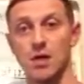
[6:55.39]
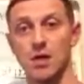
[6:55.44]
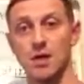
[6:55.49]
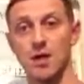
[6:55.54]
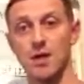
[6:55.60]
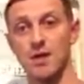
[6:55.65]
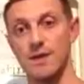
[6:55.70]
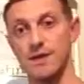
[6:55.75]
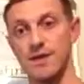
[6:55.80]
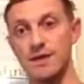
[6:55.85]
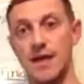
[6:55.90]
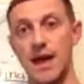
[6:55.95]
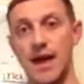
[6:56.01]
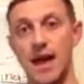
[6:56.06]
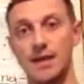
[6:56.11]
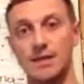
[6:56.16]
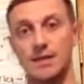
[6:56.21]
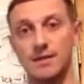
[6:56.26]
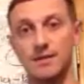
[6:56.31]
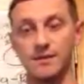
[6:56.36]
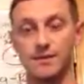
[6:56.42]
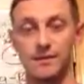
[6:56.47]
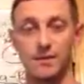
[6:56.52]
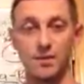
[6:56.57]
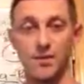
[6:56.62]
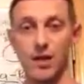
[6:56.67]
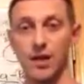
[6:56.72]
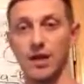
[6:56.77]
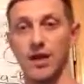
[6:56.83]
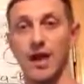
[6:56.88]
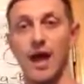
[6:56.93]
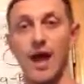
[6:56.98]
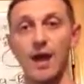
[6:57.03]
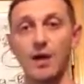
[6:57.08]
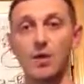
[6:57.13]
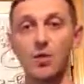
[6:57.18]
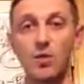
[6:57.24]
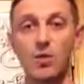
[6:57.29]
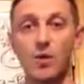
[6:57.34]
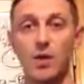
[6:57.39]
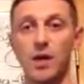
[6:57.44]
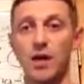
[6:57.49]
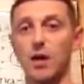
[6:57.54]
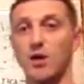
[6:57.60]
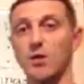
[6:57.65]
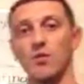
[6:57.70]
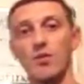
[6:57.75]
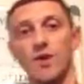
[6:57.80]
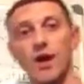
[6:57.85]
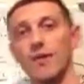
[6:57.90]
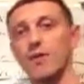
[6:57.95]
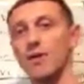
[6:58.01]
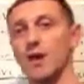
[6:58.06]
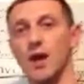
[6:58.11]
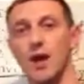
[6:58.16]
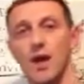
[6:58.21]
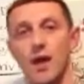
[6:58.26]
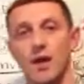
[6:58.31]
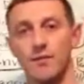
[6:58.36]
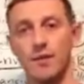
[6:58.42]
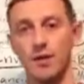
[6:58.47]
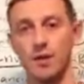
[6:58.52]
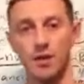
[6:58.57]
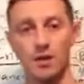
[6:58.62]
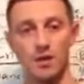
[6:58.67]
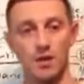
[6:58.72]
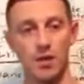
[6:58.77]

in this tax deferment category, you're probably going to have to,